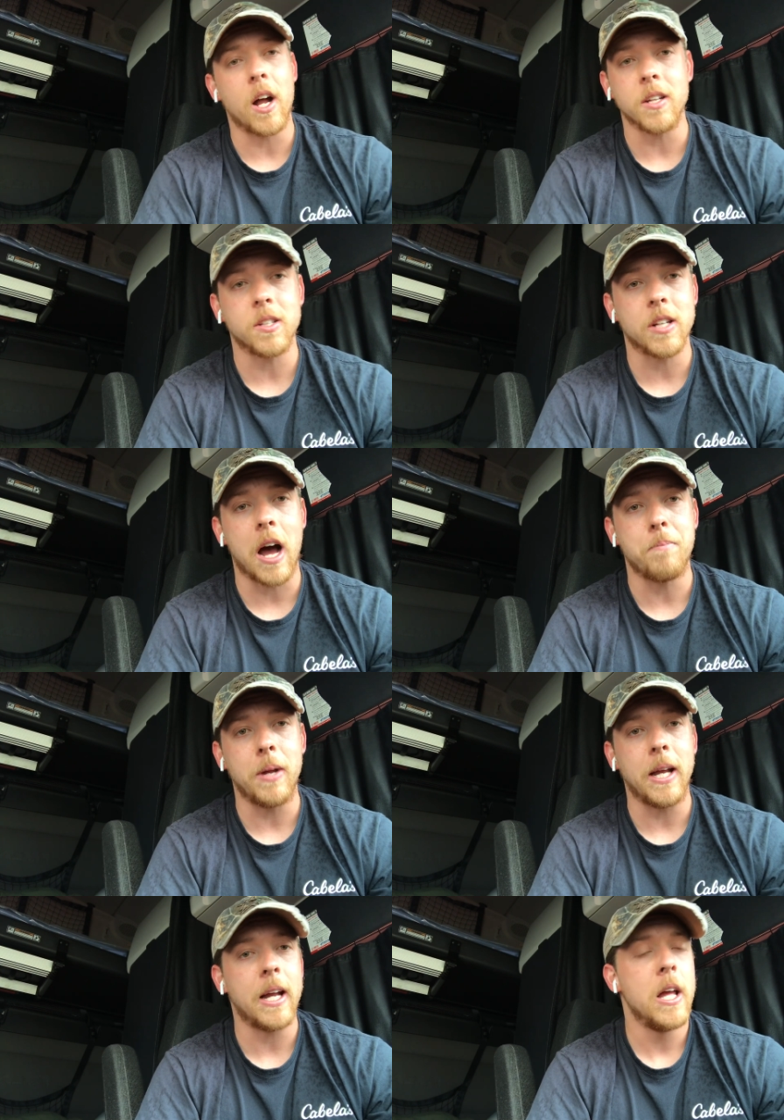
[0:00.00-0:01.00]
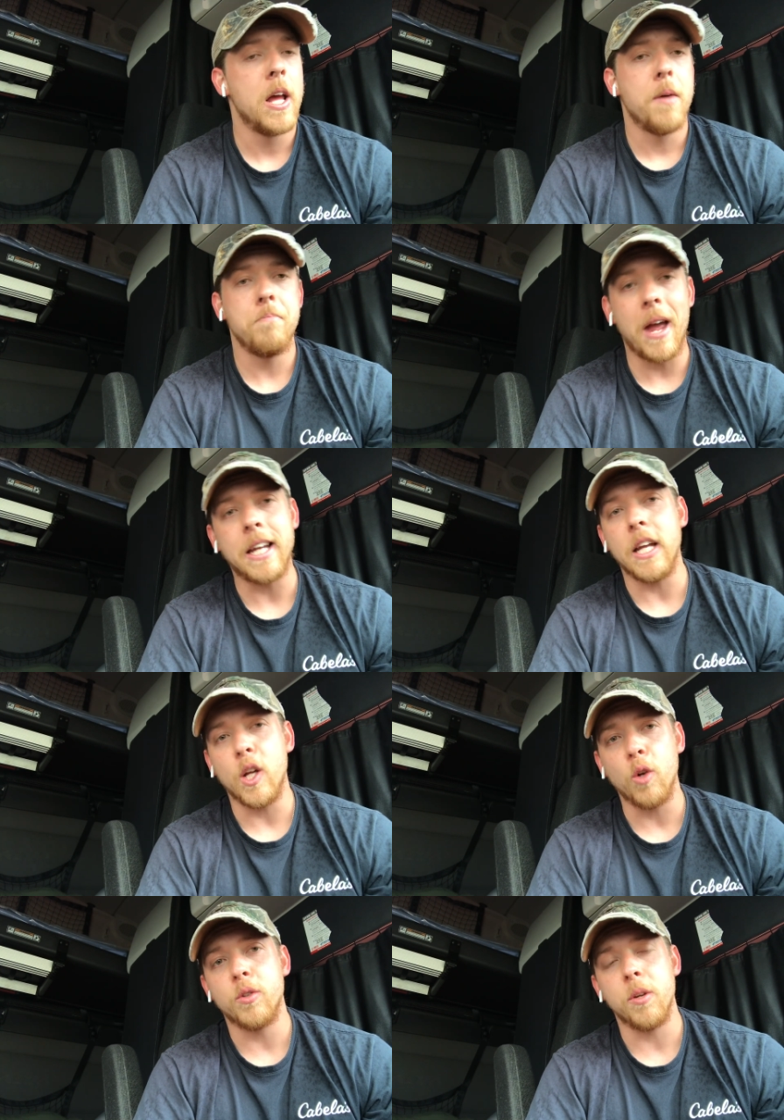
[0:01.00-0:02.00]
on stopping making
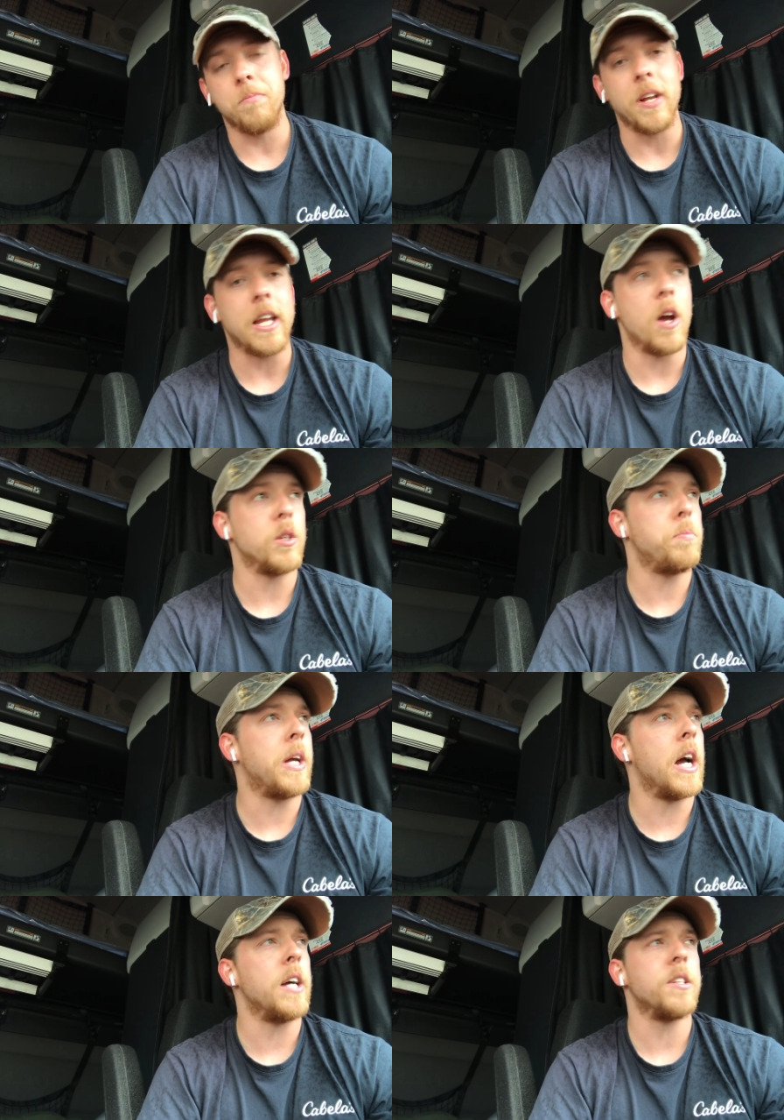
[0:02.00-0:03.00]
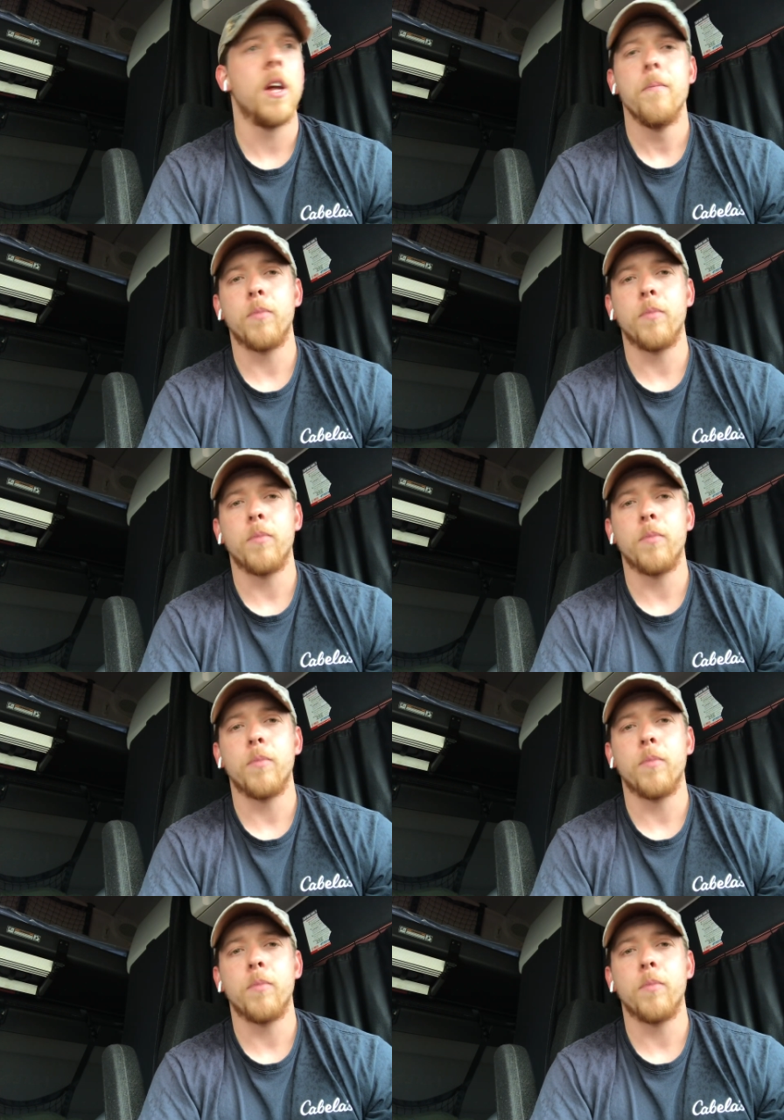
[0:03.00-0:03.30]
YouTube videos because